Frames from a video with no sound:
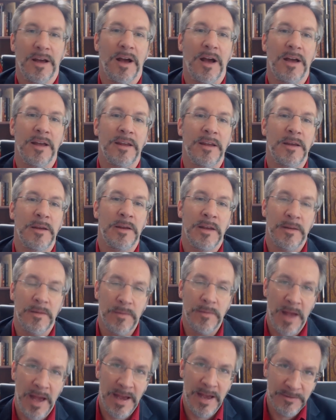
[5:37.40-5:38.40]
Uh, he
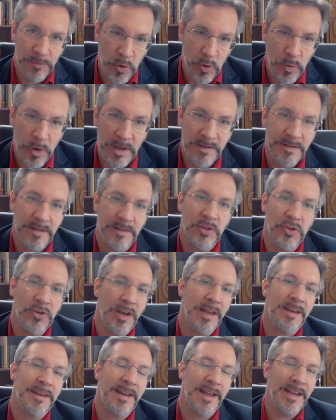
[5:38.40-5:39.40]
has requested the
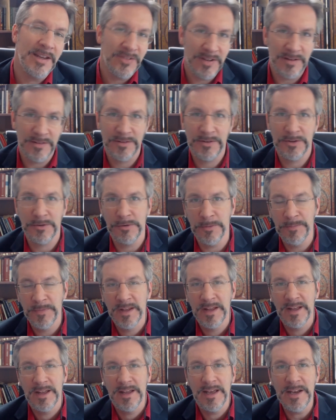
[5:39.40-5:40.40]
United Nations to
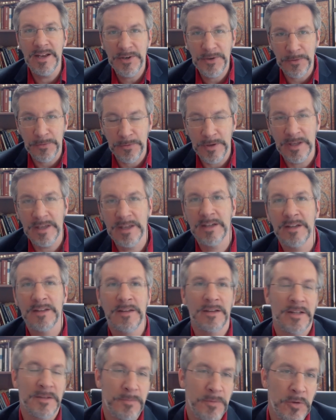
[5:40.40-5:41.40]
intervene in
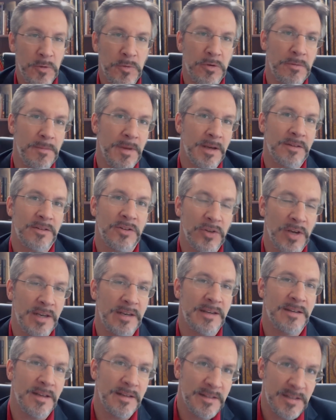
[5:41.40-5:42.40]
the dispute between Mexico and the
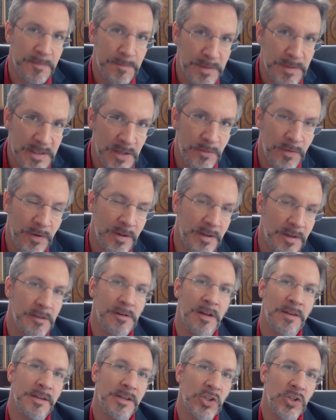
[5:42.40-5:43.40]
United States, specifically
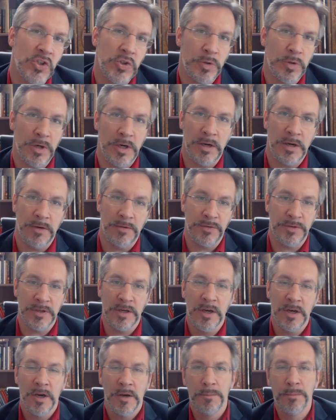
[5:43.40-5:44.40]
around the issue of the
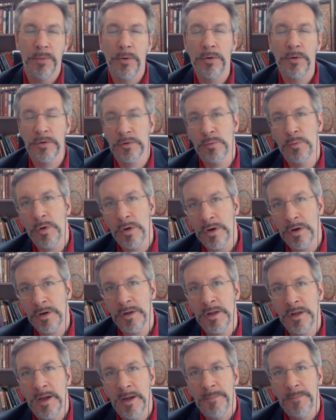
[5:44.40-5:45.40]
border
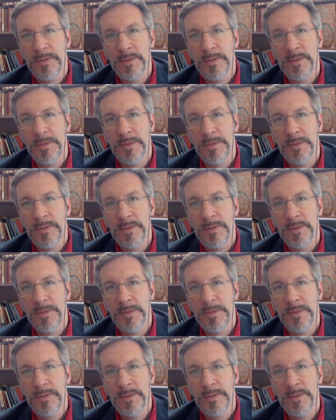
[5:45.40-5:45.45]
wall.